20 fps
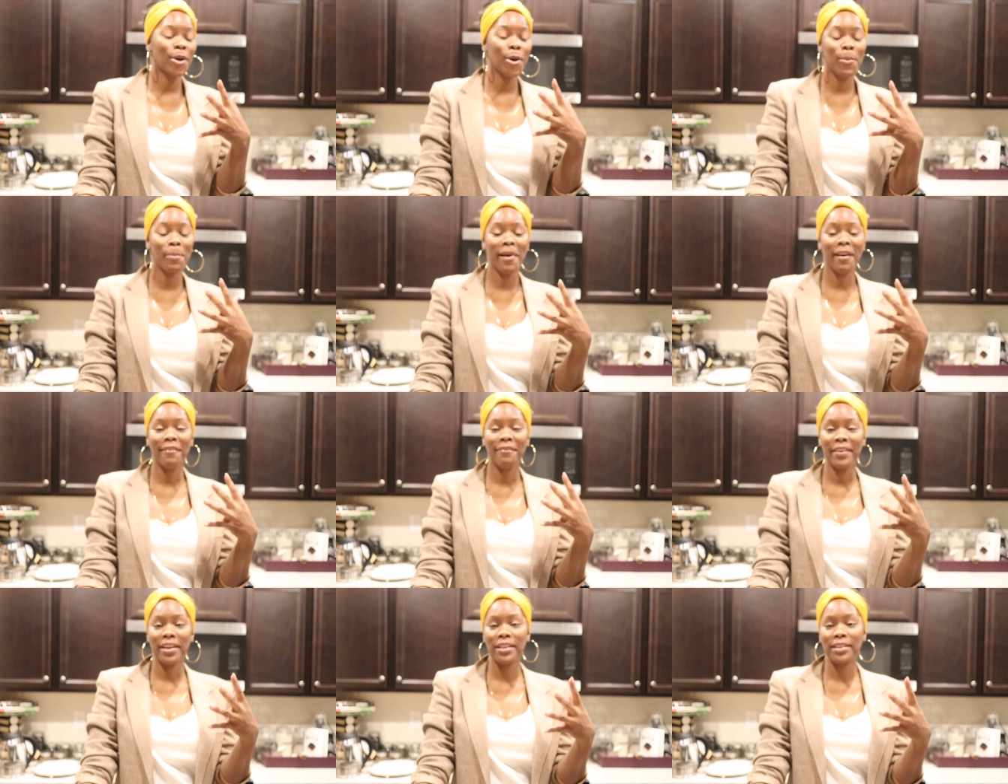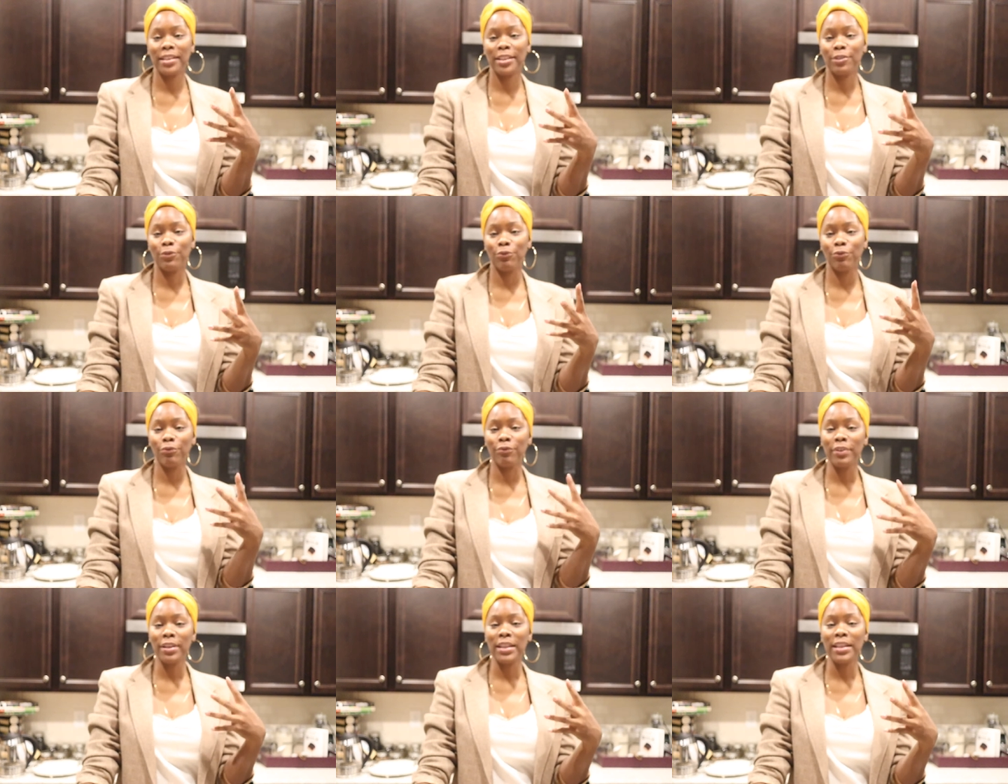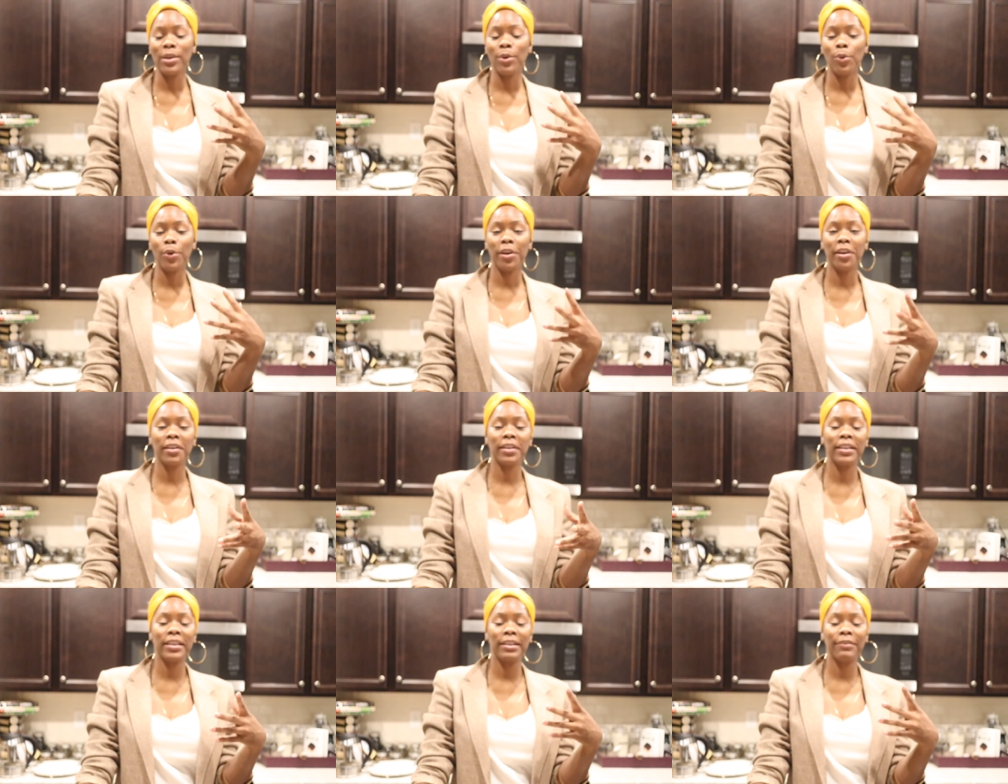so my face is really
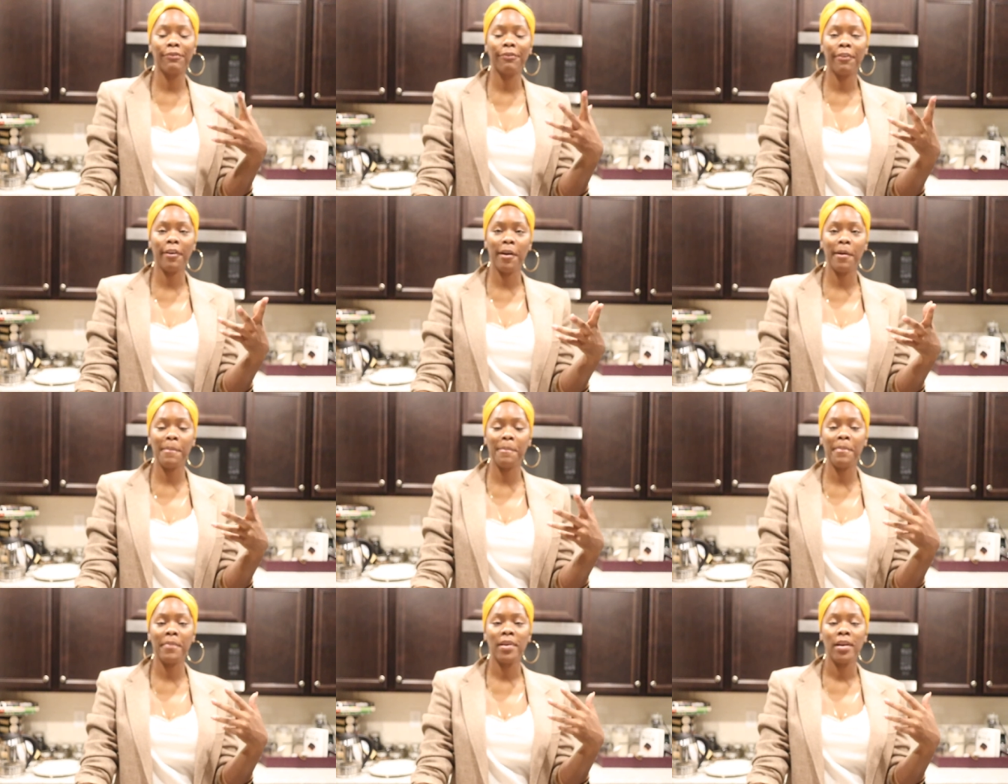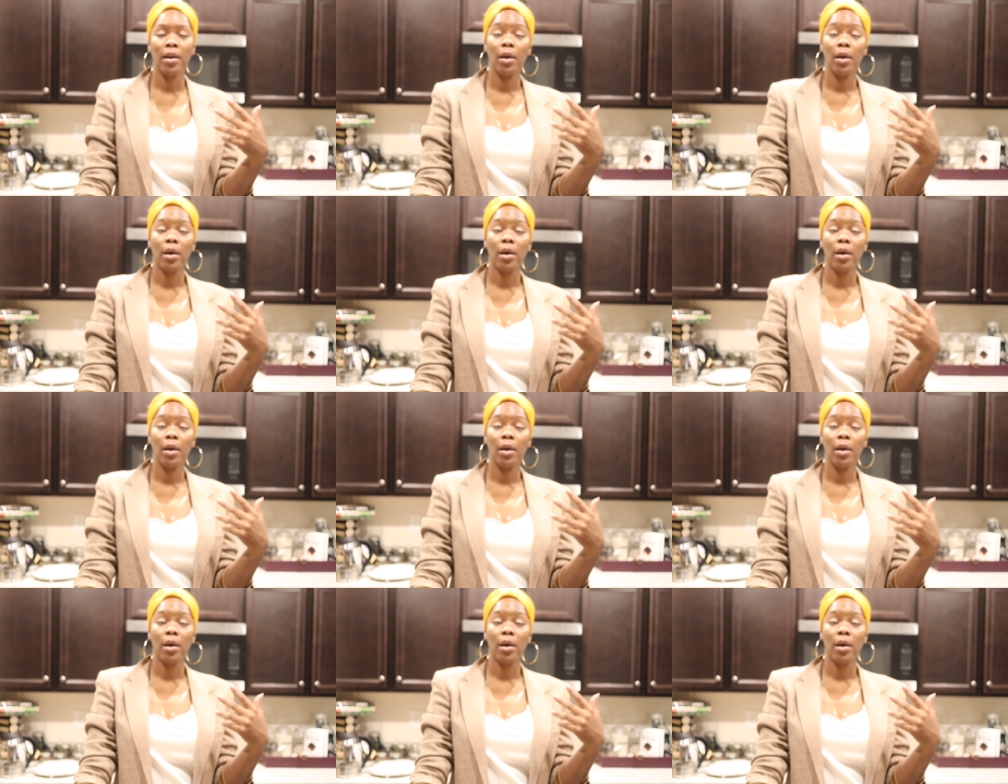oily from,